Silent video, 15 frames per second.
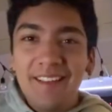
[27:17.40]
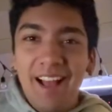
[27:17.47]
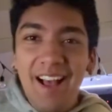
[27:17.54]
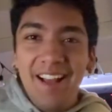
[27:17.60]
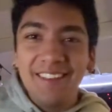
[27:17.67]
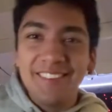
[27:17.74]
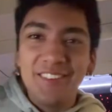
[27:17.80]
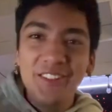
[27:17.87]

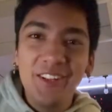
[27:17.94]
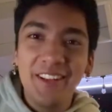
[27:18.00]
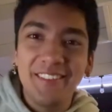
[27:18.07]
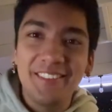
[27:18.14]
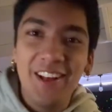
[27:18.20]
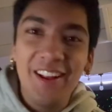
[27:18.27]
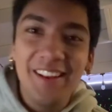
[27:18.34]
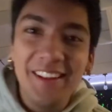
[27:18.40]
Guys, are you
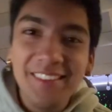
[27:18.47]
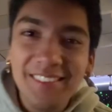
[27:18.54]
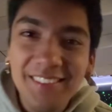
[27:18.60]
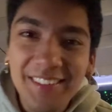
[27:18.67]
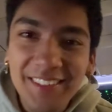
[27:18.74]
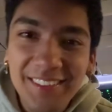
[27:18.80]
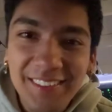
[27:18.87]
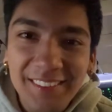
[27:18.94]
guys not
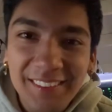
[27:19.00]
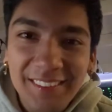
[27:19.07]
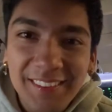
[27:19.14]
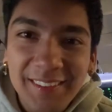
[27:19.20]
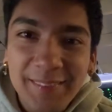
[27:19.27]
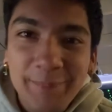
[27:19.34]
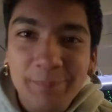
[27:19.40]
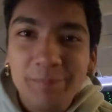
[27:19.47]
listening?
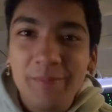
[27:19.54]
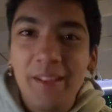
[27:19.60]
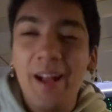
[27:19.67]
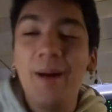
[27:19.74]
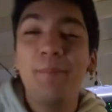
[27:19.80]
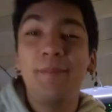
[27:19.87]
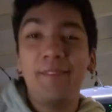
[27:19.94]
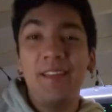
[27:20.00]

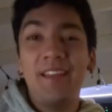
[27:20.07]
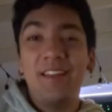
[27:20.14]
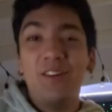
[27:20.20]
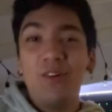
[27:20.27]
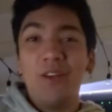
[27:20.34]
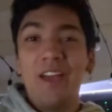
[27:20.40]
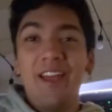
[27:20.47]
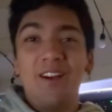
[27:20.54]
I'm saying,
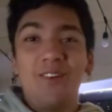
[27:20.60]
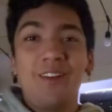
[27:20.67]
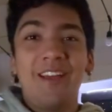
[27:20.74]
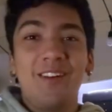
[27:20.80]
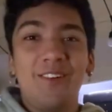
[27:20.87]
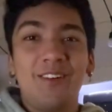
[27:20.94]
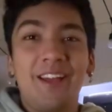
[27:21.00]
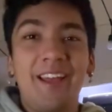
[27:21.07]
okay,
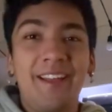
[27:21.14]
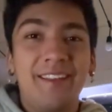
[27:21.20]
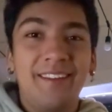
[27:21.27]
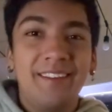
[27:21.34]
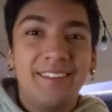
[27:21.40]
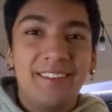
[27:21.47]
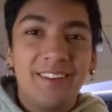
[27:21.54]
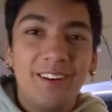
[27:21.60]
okay, okay,
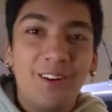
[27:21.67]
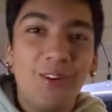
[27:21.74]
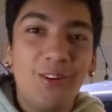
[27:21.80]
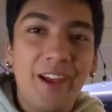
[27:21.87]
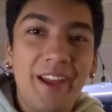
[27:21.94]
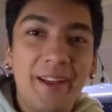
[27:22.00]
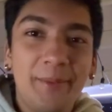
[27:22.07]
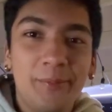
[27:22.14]

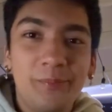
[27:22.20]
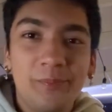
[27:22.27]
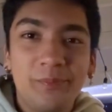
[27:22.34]
okay